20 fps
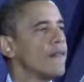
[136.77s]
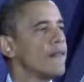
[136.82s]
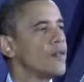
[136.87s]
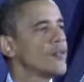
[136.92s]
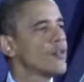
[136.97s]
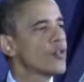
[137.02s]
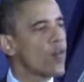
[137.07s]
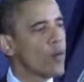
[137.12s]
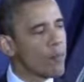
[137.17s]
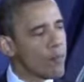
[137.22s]

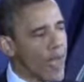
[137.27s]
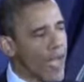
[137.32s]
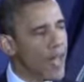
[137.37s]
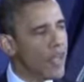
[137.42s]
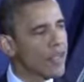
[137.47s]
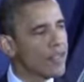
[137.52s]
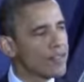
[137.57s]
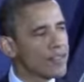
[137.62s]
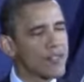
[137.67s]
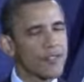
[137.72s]
restore
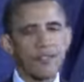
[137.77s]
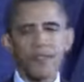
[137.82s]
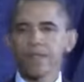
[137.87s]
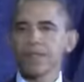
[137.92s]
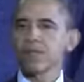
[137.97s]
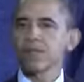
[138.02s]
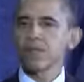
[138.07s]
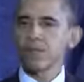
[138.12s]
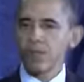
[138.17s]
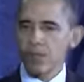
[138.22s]

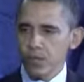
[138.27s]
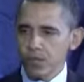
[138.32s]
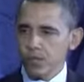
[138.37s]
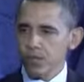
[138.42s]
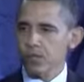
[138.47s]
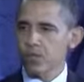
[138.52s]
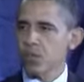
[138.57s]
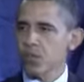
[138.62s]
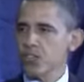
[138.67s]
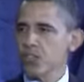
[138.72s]
balance,
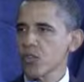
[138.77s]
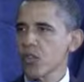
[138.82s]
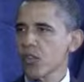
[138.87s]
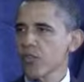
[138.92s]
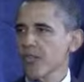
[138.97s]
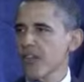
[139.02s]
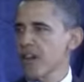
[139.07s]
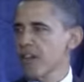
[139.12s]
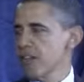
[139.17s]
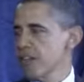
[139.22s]
restore
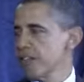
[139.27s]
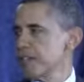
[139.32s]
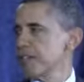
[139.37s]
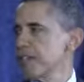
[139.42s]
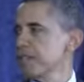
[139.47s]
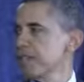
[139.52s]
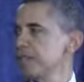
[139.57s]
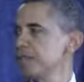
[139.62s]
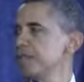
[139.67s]
fairness.